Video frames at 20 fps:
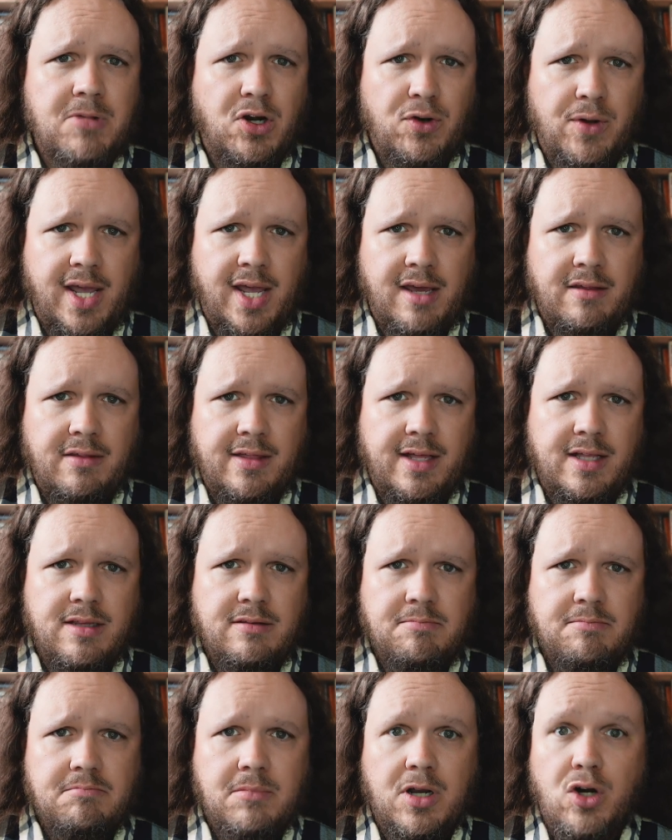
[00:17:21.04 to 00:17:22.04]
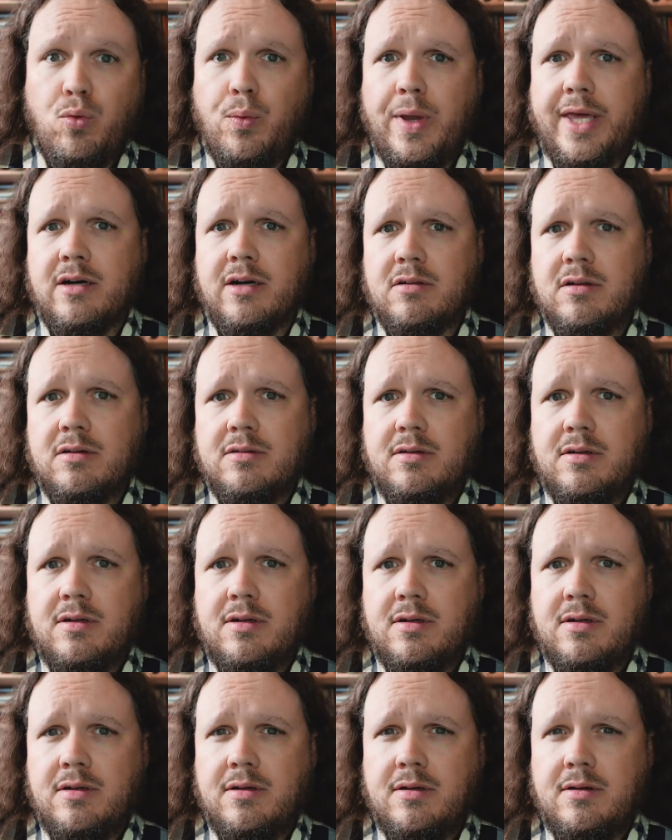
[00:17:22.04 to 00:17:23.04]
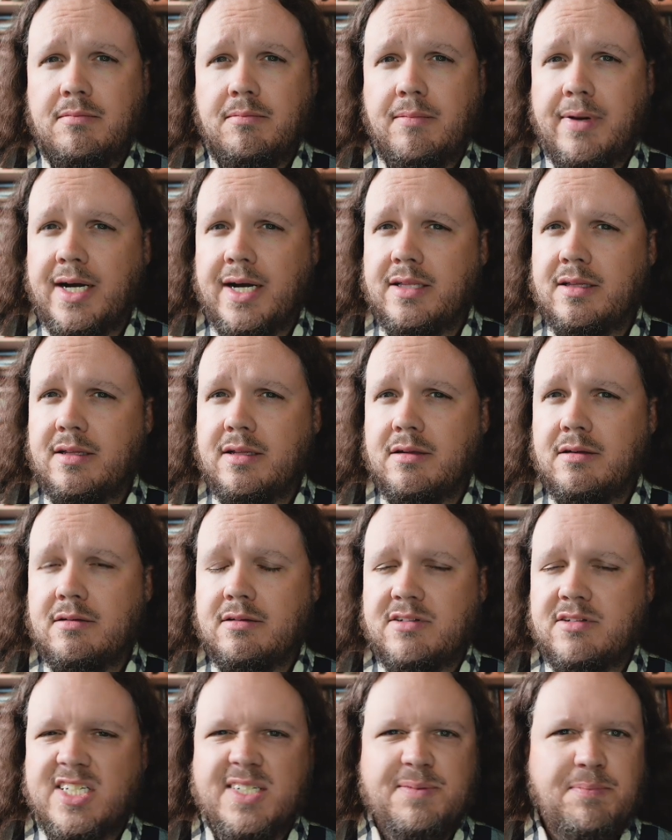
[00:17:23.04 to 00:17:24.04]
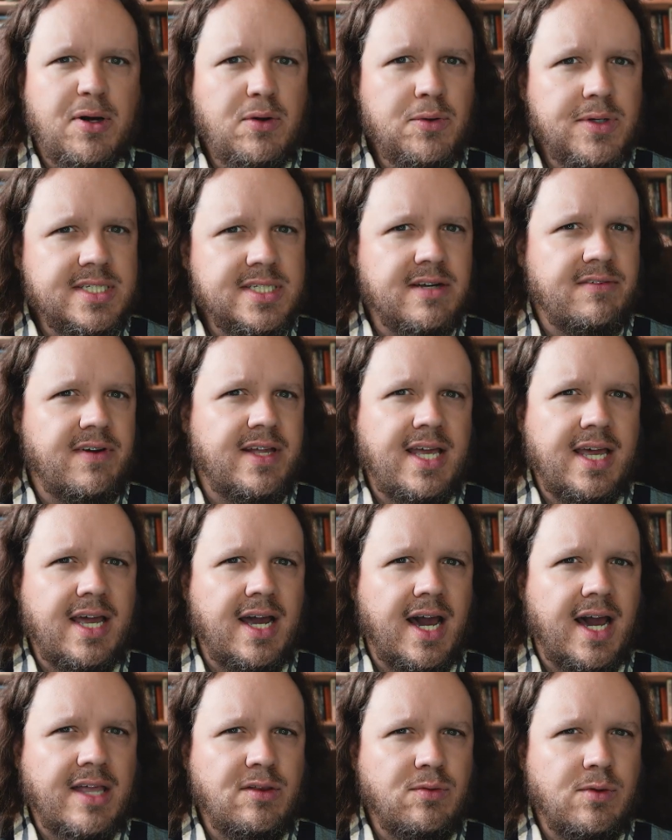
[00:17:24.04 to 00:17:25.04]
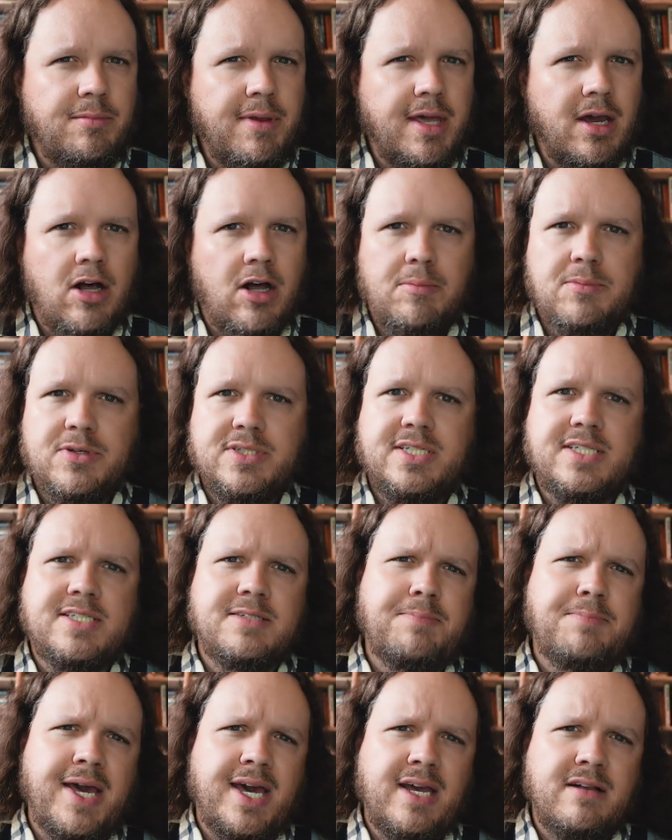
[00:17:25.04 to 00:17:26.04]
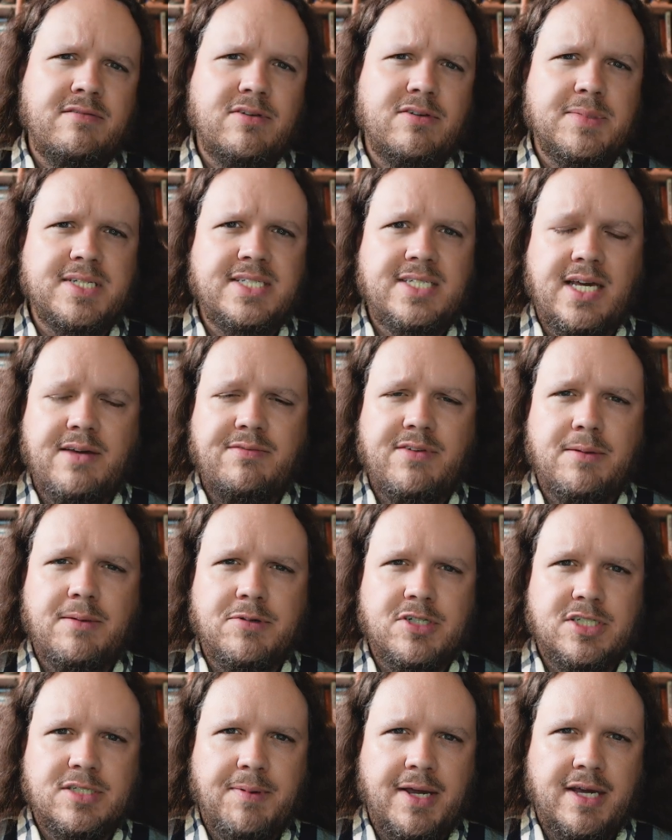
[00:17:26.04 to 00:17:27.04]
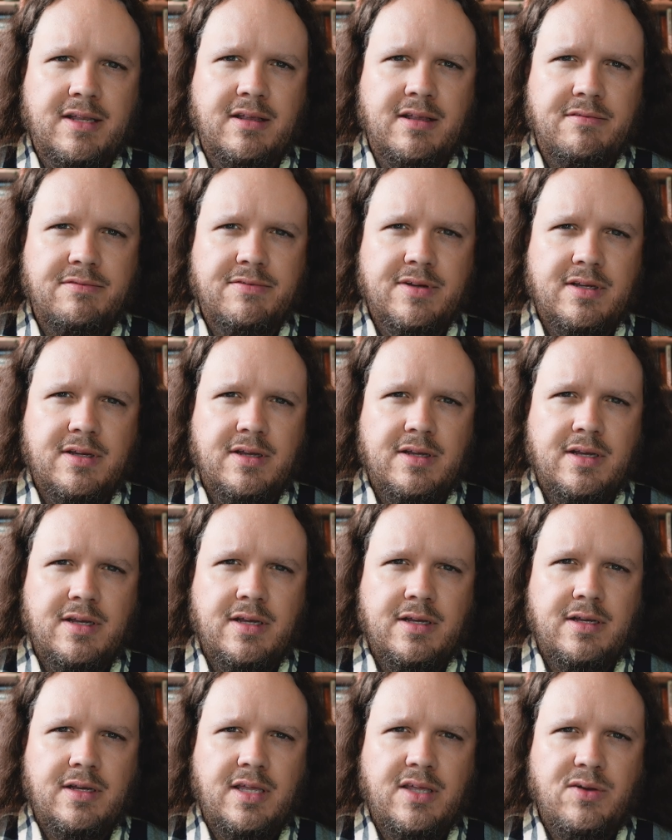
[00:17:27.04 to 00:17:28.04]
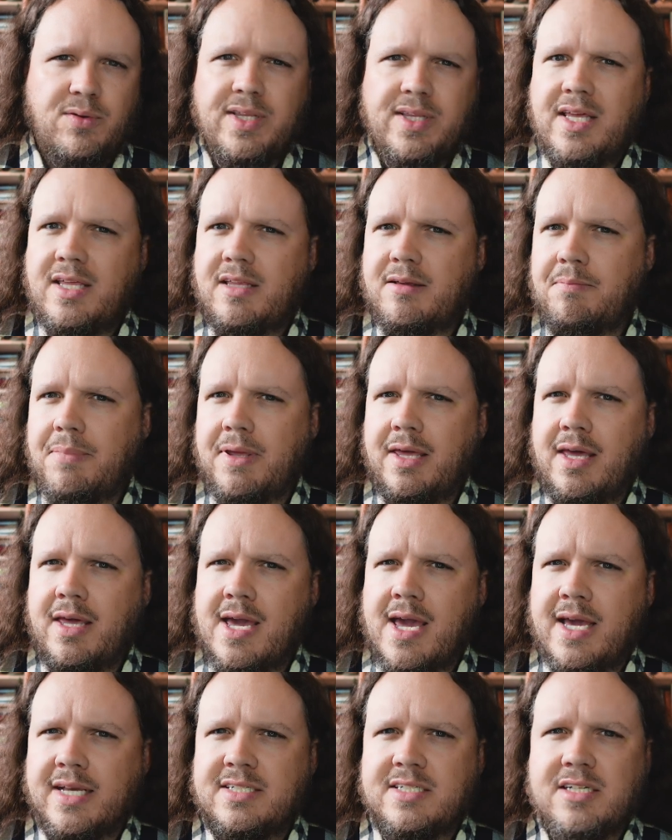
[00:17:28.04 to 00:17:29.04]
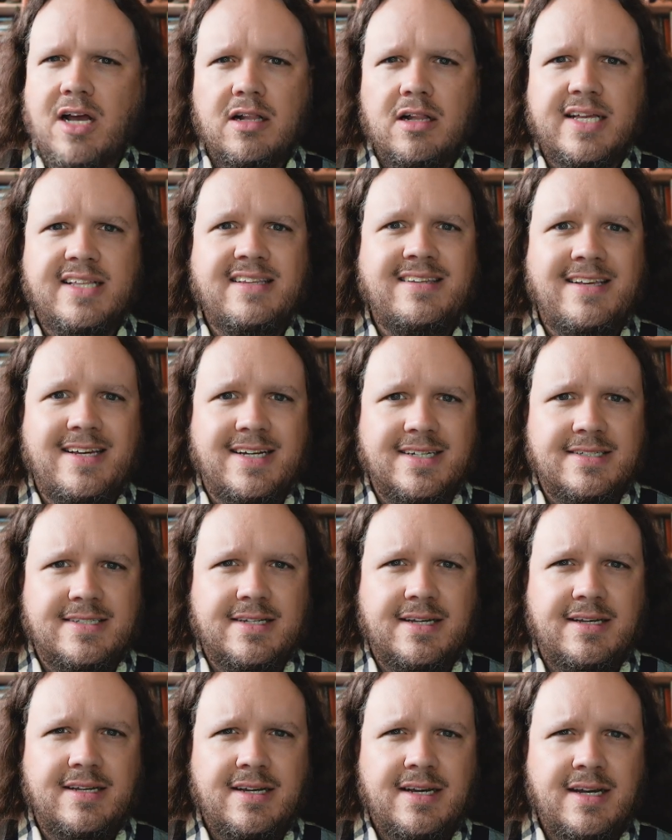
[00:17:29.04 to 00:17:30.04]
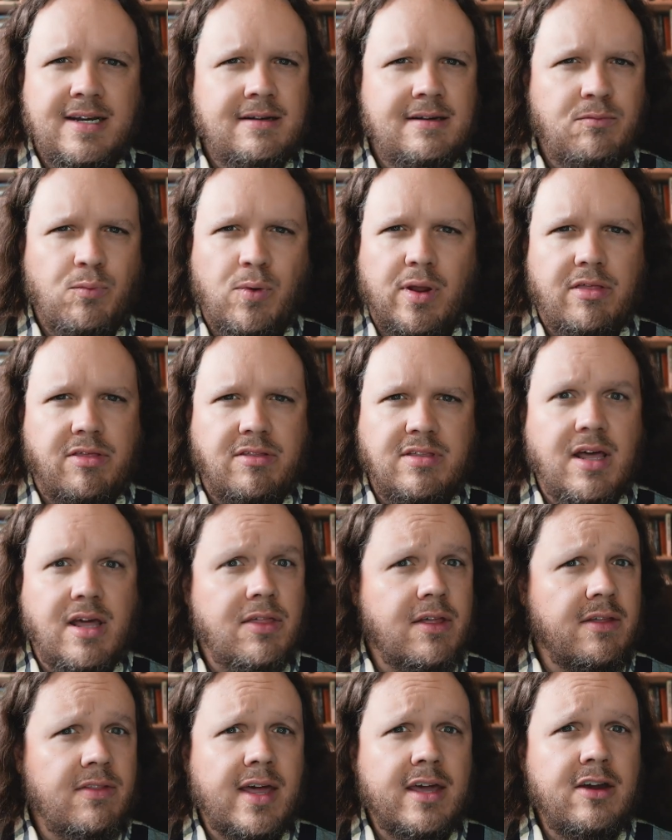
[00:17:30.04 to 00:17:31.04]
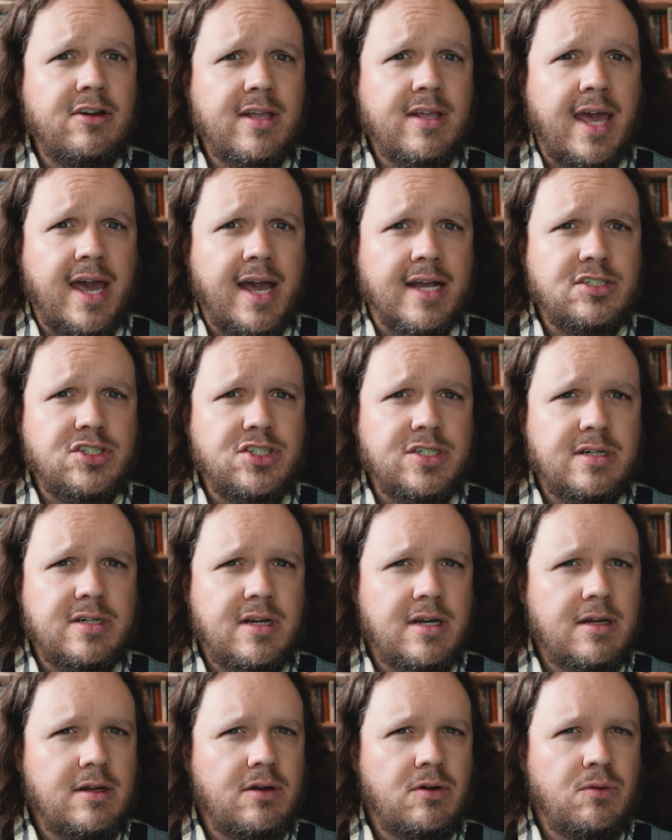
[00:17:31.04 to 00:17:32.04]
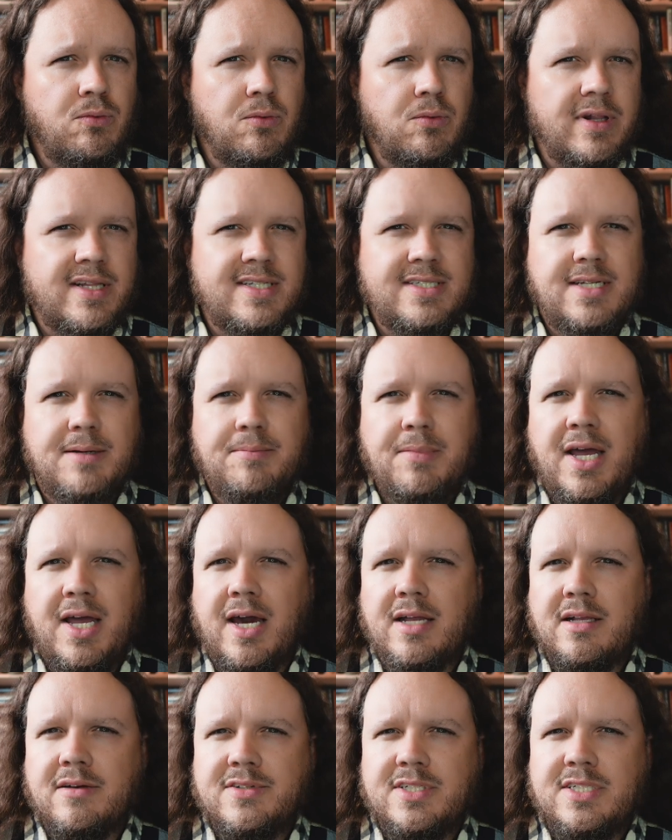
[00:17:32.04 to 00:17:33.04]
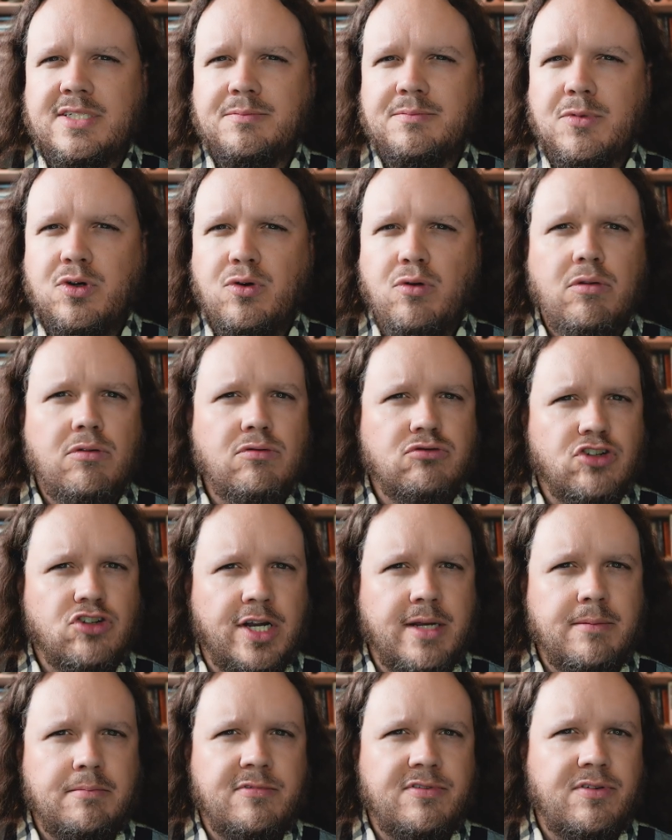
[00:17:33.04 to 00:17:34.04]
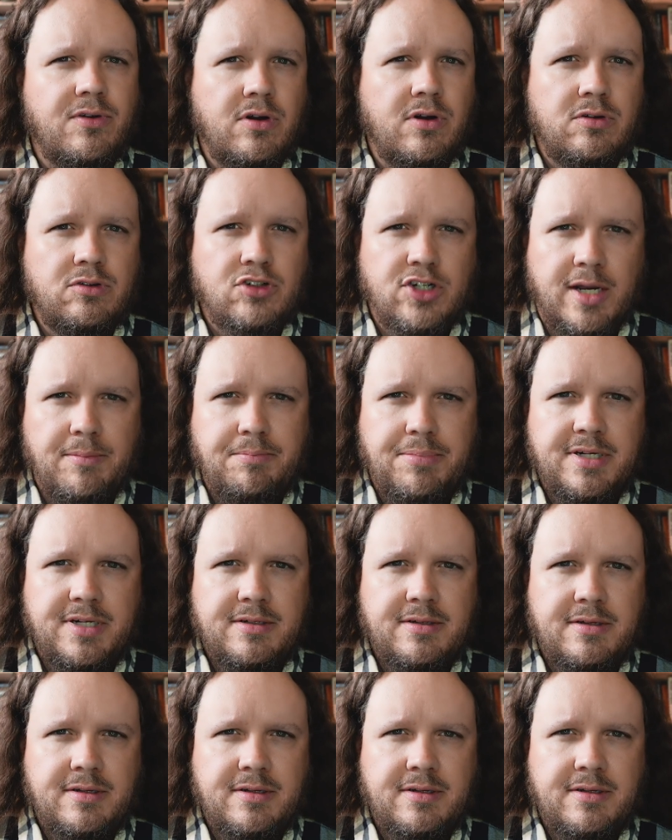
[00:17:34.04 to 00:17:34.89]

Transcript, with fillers: Okay then, a wheel. But spokes of any kind would be almost as bad from a safety perspective. It would need to be a solid disc with nothing that could catch, with some kind of smooth rim for grip.